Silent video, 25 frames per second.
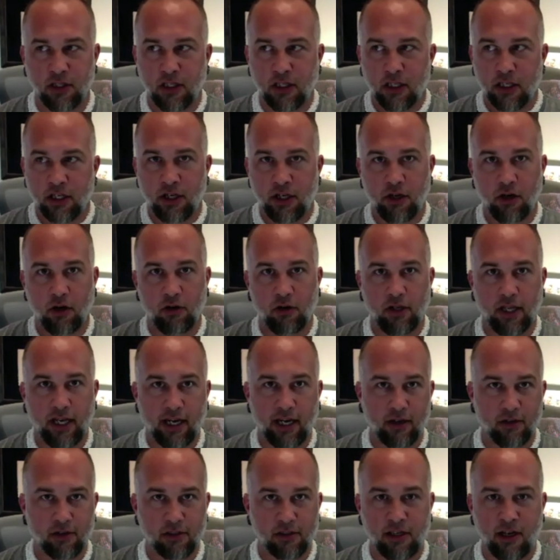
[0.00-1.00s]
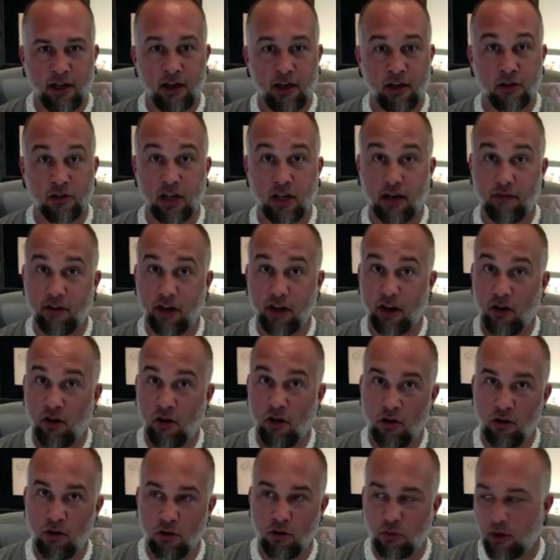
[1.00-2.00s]
layout styles. I've got a
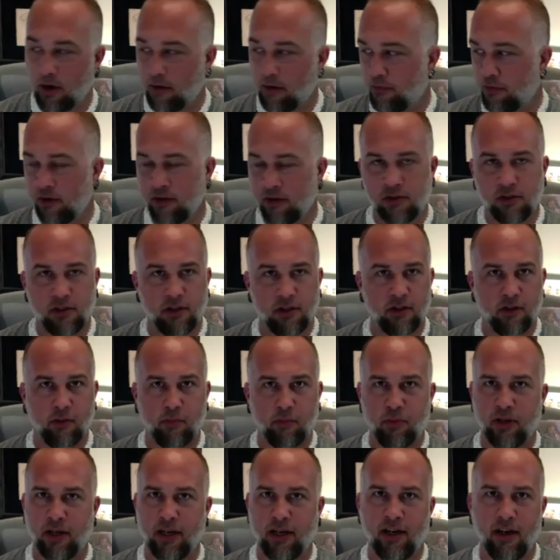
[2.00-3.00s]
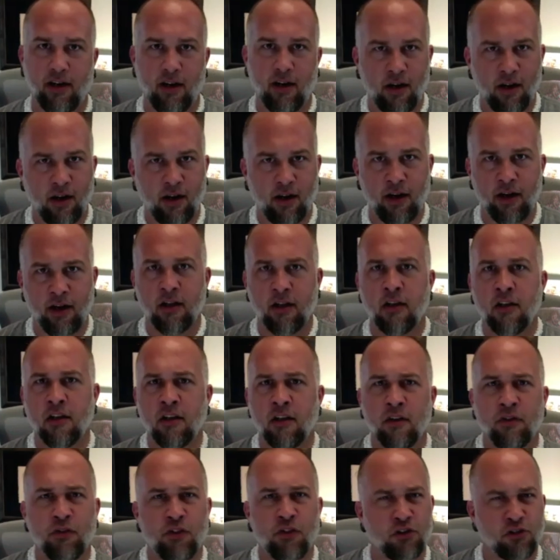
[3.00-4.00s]
Hulk reference in the Planet Eye.
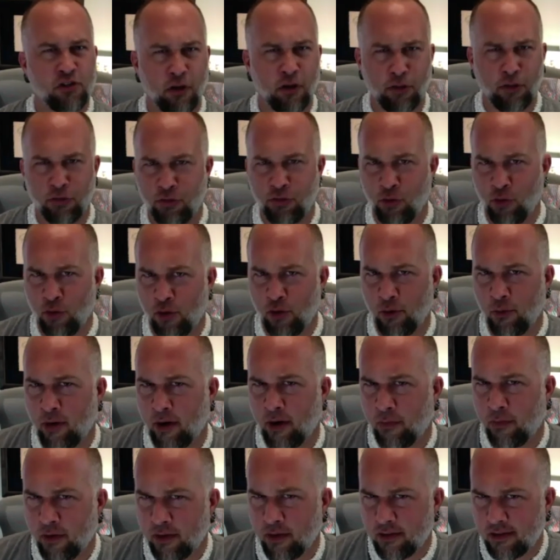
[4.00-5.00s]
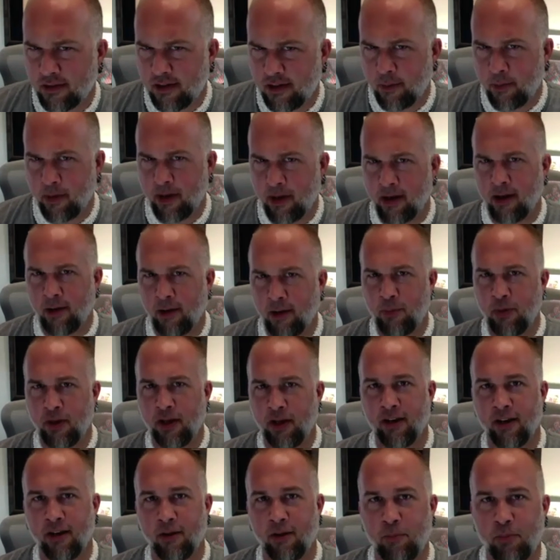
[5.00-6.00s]
There's a Thor reference coming up
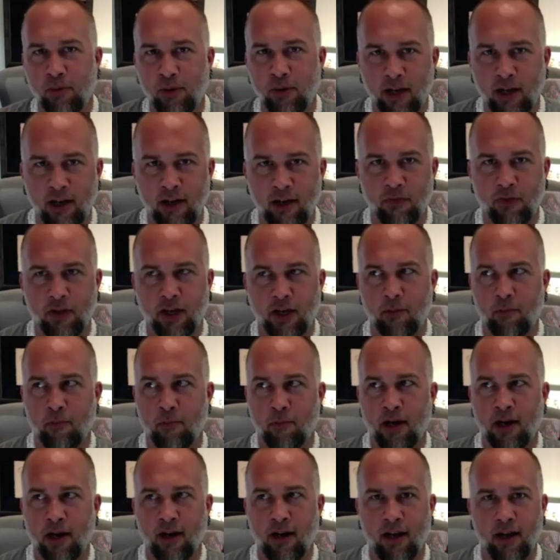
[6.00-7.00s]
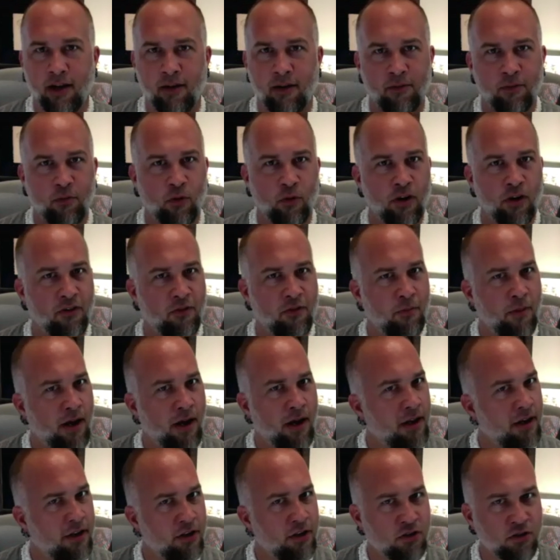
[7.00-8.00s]
in a planet that might have one of my
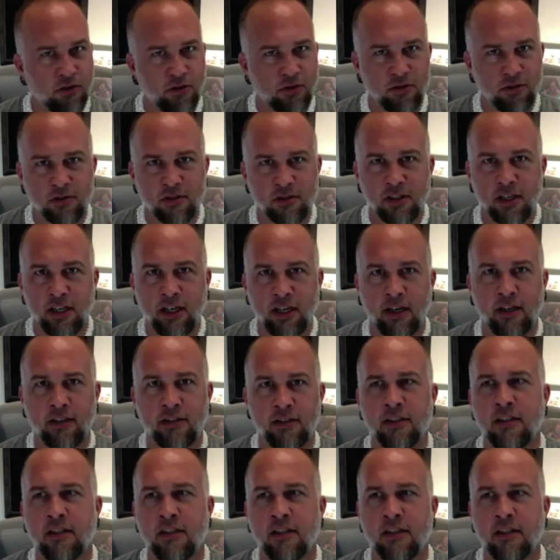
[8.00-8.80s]
initials in it,